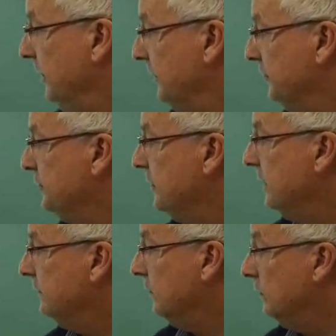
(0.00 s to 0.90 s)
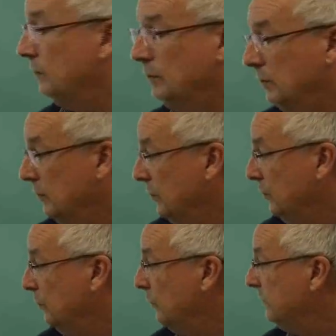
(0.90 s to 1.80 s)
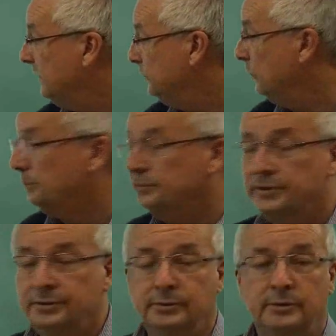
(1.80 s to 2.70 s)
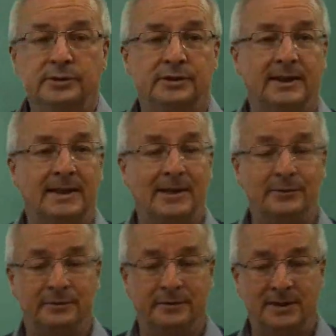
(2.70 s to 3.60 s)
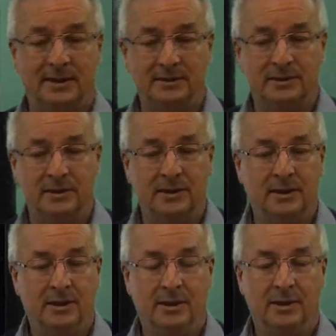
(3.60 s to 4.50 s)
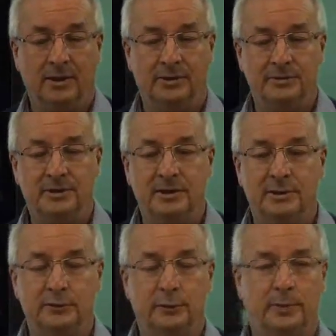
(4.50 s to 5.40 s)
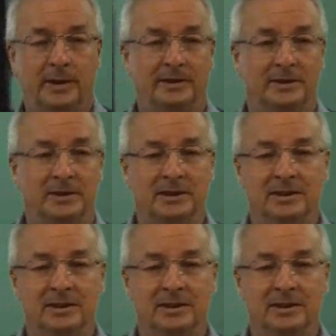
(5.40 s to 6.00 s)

and the driver won't let you open the door to get out of the taxi until you have paid.